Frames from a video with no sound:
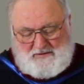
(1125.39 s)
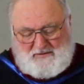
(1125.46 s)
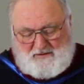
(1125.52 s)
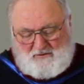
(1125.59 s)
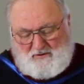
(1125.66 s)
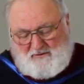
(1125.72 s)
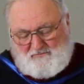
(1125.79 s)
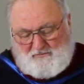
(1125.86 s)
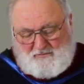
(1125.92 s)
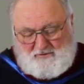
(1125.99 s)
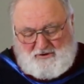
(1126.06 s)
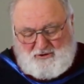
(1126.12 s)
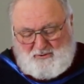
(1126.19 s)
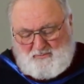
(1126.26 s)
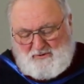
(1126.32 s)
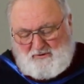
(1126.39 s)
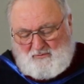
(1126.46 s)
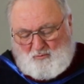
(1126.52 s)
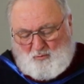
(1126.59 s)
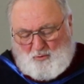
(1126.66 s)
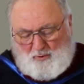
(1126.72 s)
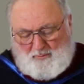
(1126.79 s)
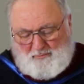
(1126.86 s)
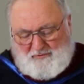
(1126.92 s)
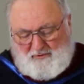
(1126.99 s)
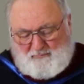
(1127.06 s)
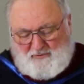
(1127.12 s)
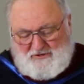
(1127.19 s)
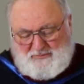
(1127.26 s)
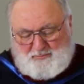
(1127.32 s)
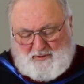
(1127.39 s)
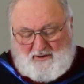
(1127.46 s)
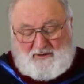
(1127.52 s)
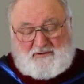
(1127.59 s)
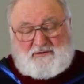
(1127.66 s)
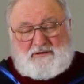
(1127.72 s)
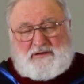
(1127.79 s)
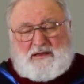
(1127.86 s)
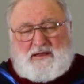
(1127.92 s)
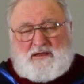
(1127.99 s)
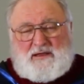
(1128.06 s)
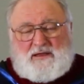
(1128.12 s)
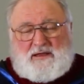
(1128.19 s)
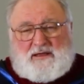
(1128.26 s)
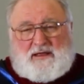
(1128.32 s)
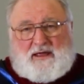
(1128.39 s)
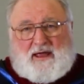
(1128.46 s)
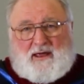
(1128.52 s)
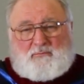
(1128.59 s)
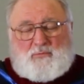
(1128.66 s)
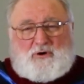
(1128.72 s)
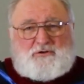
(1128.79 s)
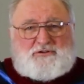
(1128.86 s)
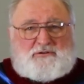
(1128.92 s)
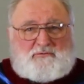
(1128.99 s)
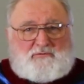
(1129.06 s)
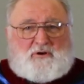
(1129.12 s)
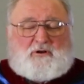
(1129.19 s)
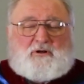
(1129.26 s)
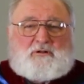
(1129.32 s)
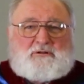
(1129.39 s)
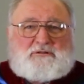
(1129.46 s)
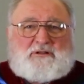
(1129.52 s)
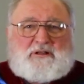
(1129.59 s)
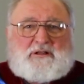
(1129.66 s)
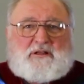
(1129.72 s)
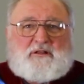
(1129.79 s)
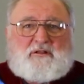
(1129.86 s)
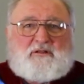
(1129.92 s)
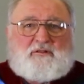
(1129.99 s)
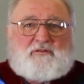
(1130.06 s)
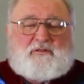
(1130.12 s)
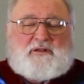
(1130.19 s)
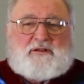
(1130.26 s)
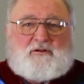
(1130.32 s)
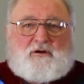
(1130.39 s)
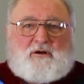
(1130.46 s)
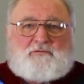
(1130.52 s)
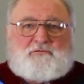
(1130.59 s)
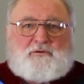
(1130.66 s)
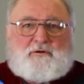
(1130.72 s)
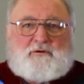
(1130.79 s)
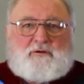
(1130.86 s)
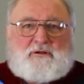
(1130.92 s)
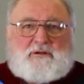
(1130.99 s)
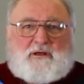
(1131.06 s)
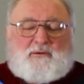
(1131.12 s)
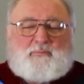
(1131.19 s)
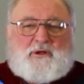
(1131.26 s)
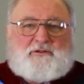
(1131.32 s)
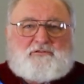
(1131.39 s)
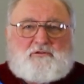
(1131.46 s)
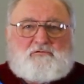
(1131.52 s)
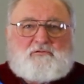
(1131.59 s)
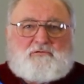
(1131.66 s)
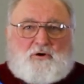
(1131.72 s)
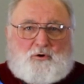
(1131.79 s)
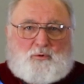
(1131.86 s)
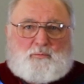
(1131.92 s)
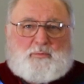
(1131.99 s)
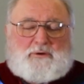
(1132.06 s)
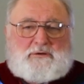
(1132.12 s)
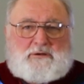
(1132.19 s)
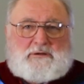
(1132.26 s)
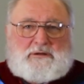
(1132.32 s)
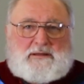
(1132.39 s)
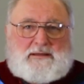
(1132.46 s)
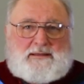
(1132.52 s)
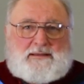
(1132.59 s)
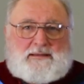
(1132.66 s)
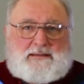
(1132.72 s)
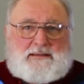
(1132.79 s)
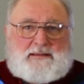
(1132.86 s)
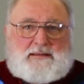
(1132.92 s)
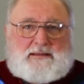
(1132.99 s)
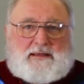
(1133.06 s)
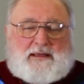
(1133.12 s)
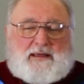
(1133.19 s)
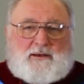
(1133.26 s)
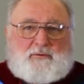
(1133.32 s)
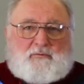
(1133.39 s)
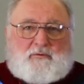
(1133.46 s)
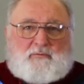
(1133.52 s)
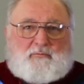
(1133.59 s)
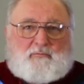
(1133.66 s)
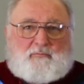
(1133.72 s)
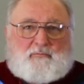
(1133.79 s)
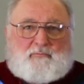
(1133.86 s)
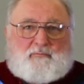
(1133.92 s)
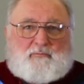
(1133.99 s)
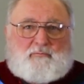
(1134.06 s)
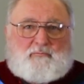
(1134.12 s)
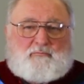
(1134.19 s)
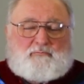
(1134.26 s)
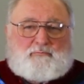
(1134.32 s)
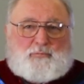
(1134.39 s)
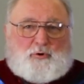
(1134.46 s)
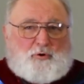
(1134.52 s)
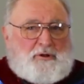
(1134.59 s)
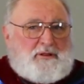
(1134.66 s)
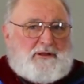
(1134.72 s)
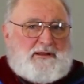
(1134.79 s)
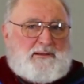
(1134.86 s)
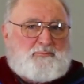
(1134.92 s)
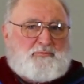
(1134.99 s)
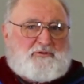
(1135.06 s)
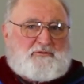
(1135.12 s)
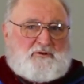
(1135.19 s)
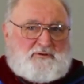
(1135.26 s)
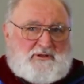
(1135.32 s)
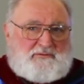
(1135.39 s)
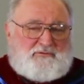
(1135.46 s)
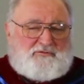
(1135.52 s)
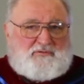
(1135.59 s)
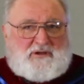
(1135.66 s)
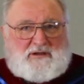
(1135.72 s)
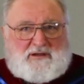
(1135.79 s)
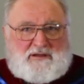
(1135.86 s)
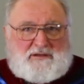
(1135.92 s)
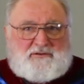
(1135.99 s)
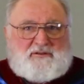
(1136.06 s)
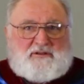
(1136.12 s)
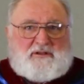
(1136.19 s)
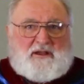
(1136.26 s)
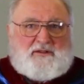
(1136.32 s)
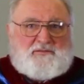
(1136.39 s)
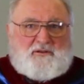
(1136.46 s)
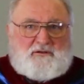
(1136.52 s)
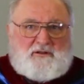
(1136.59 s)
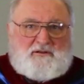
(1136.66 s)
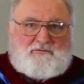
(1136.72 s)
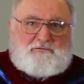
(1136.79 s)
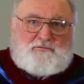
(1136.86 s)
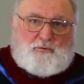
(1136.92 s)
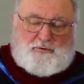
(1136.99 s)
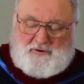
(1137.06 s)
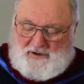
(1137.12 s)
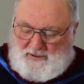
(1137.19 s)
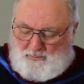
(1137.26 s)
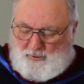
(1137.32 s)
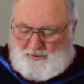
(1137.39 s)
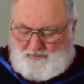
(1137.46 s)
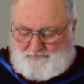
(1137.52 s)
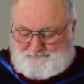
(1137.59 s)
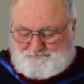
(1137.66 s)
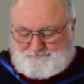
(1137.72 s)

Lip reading: They offered human warmth and respect. And most of all, they offered a message of hope and proclaimed the love of God and the love for neighbor.